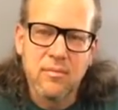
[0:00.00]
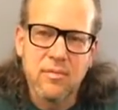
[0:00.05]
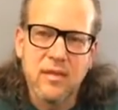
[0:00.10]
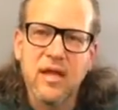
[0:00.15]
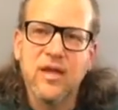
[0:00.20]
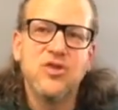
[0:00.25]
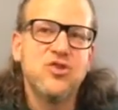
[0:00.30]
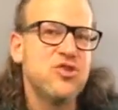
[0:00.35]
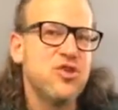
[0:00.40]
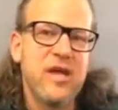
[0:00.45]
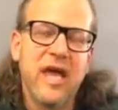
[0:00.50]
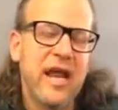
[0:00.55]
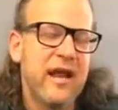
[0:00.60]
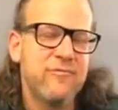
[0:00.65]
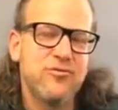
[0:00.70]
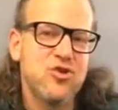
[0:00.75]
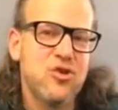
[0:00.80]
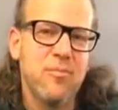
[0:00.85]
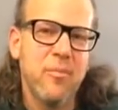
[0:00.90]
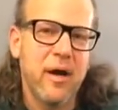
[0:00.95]
Yeah. You can't
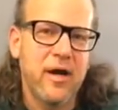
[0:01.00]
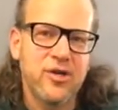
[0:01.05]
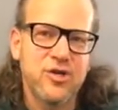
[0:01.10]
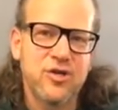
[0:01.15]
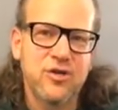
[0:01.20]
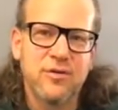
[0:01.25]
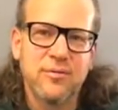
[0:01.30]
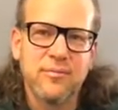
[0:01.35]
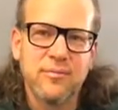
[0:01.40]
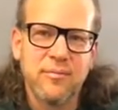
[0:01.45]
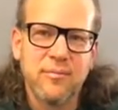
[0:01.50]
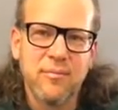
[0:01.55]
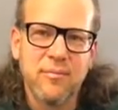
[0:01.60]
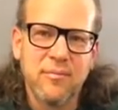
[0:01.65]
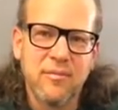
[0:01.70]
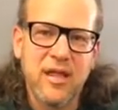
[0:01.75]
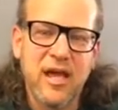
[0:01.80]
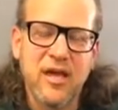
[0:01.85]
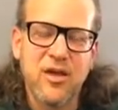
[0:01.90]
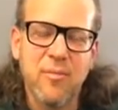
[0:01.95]
have too much.
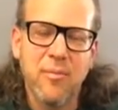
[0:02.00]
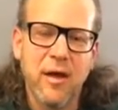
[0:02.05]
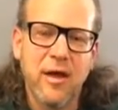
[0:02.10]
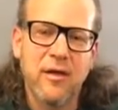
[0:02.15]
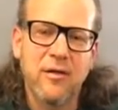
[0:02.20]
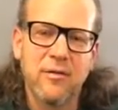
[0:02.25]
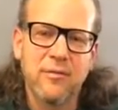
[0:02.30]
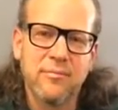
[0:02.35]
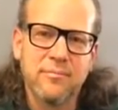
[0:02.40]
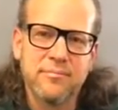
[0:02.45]
Thank you, Michael.